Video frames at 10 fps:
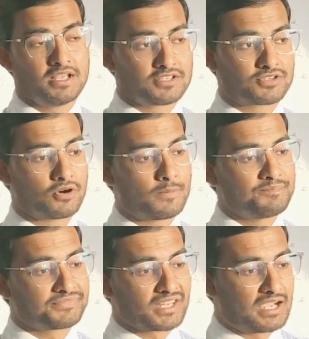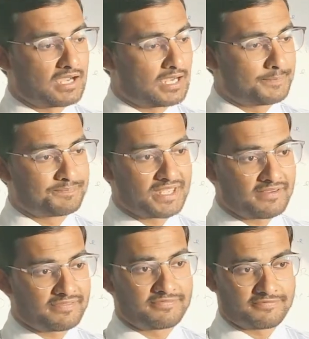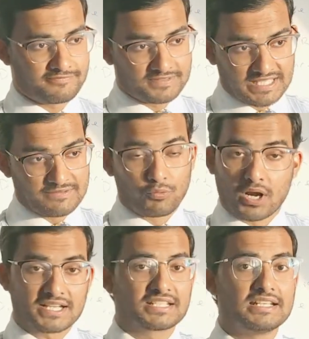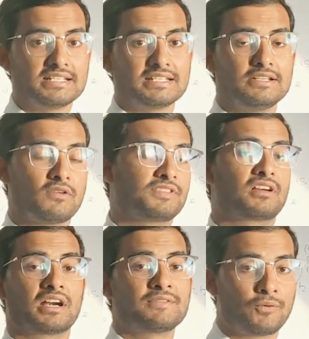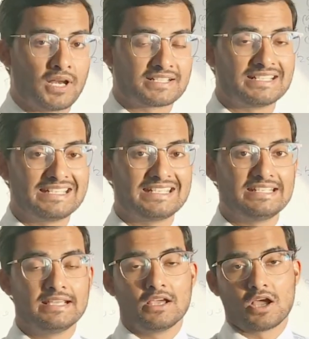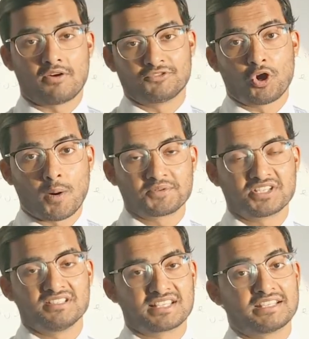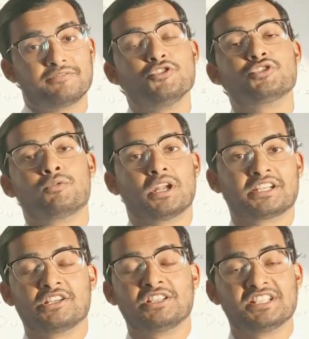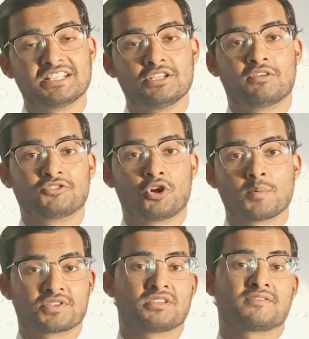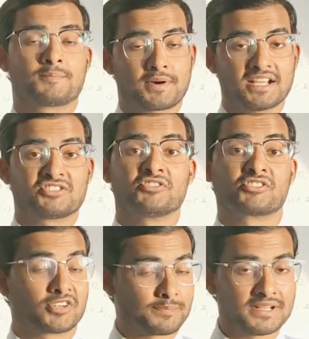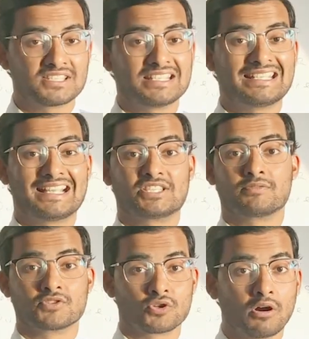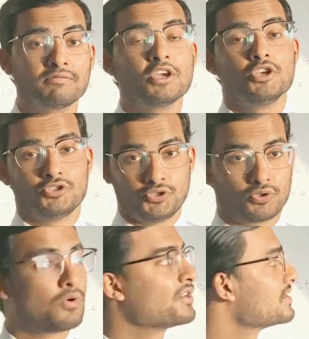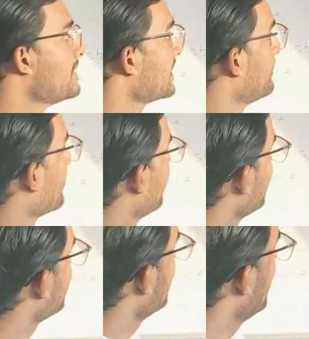So if the volatility of the current volatility of the options and the future volatility of the option, if the price discrepancy gets resolved, you go on to make a profit.